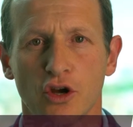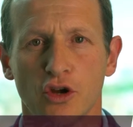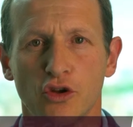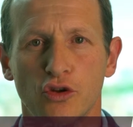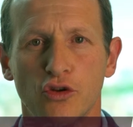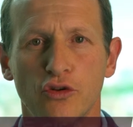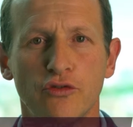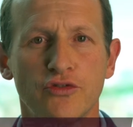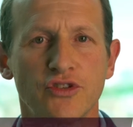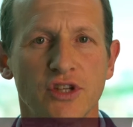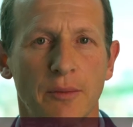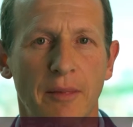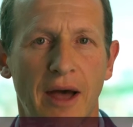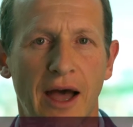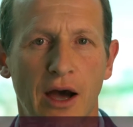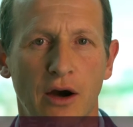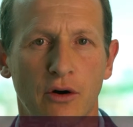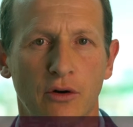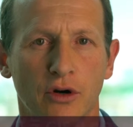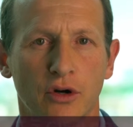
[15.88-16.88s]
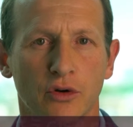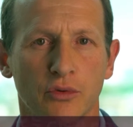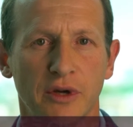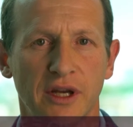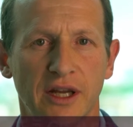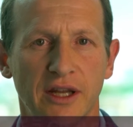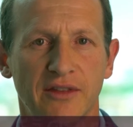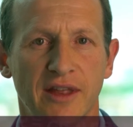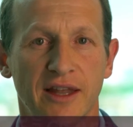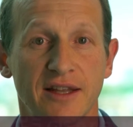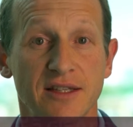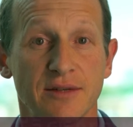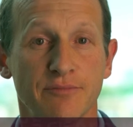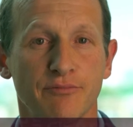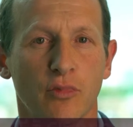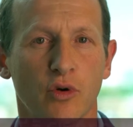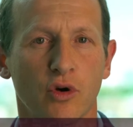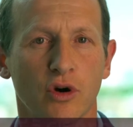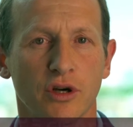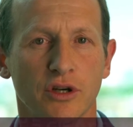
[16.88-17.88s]
you've somehow agreed that it's
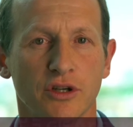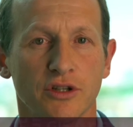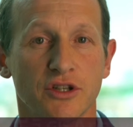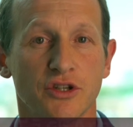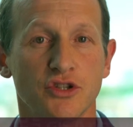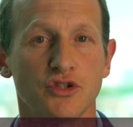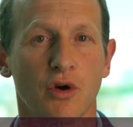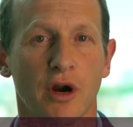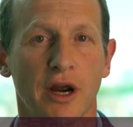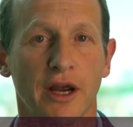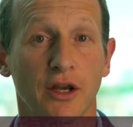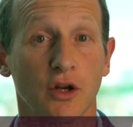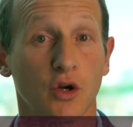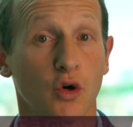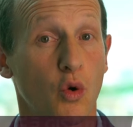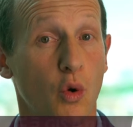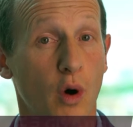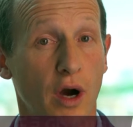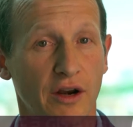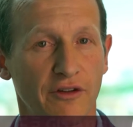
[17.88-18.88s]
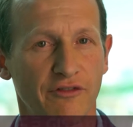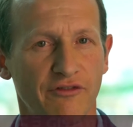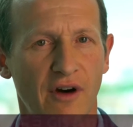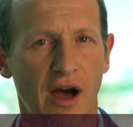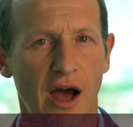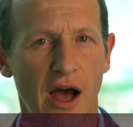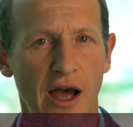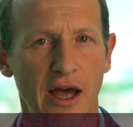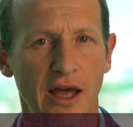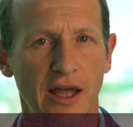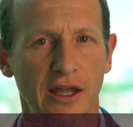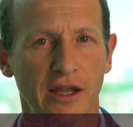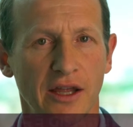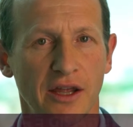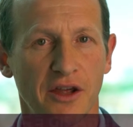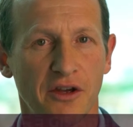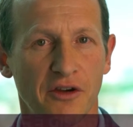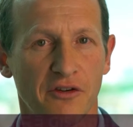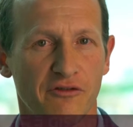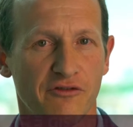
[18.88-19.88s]
important to try and quantify,
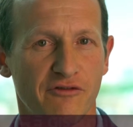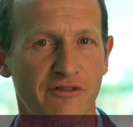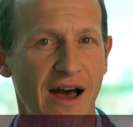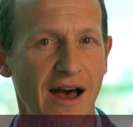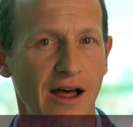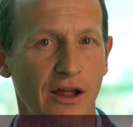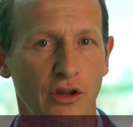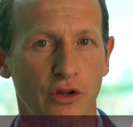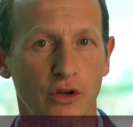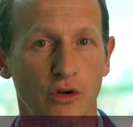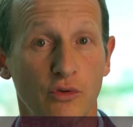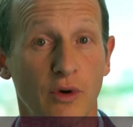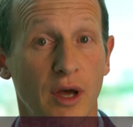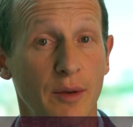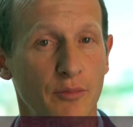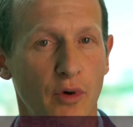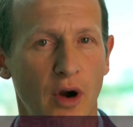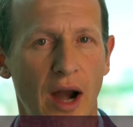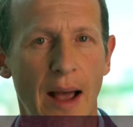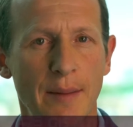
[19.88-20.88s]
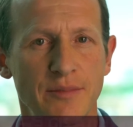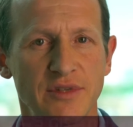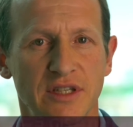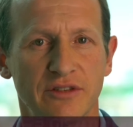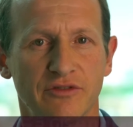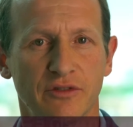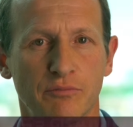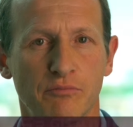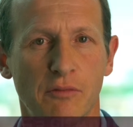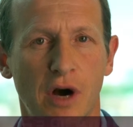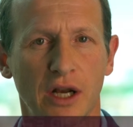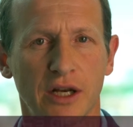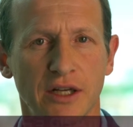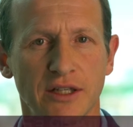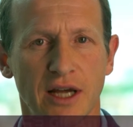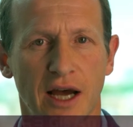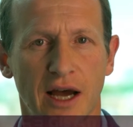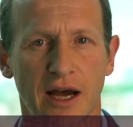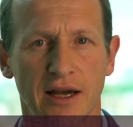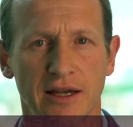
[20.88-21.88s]
value, and perhaps even
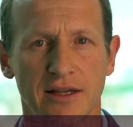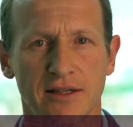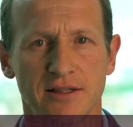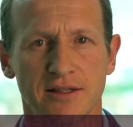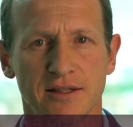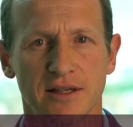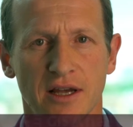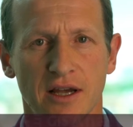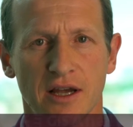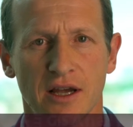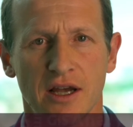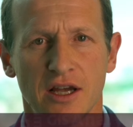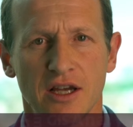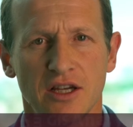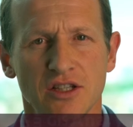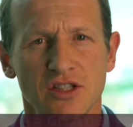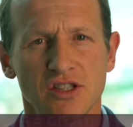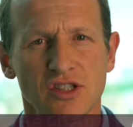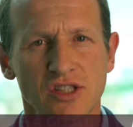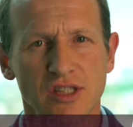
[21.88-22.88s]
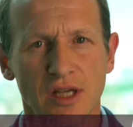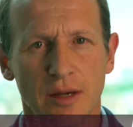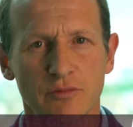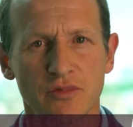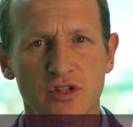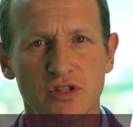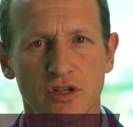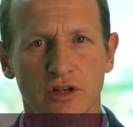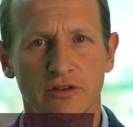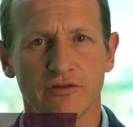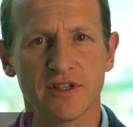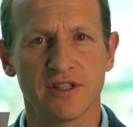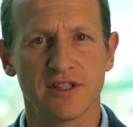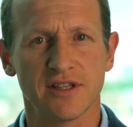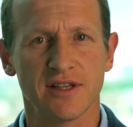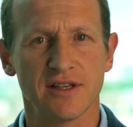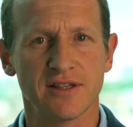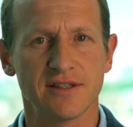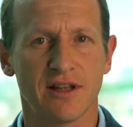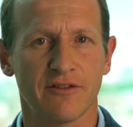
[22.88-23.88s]
monetize some
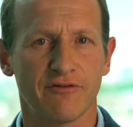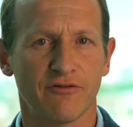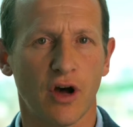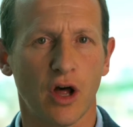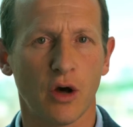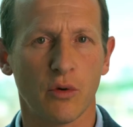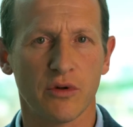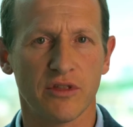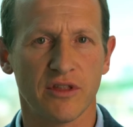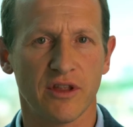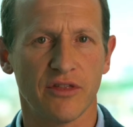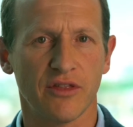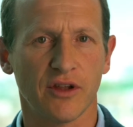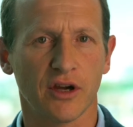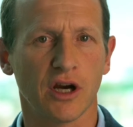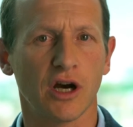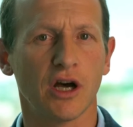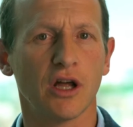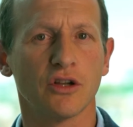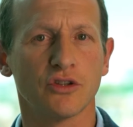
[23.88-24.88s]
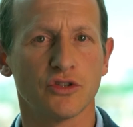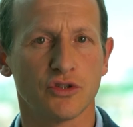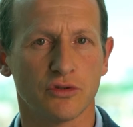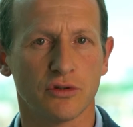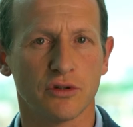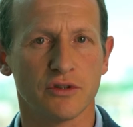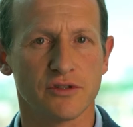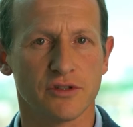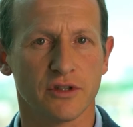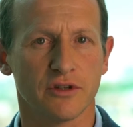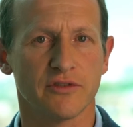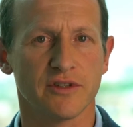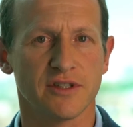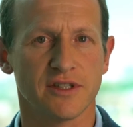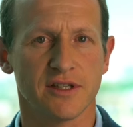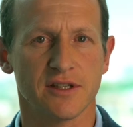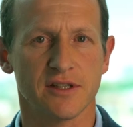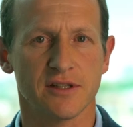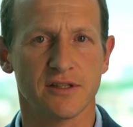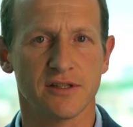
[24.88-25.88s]
services that fall within the cultural
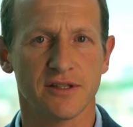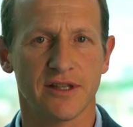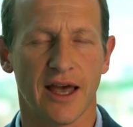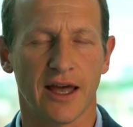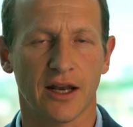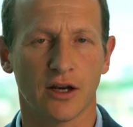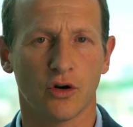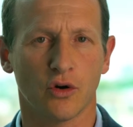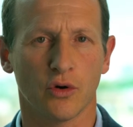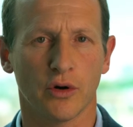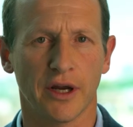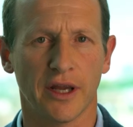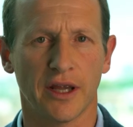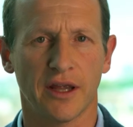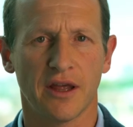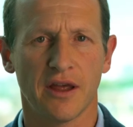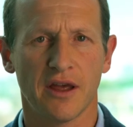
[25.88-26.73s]
services category.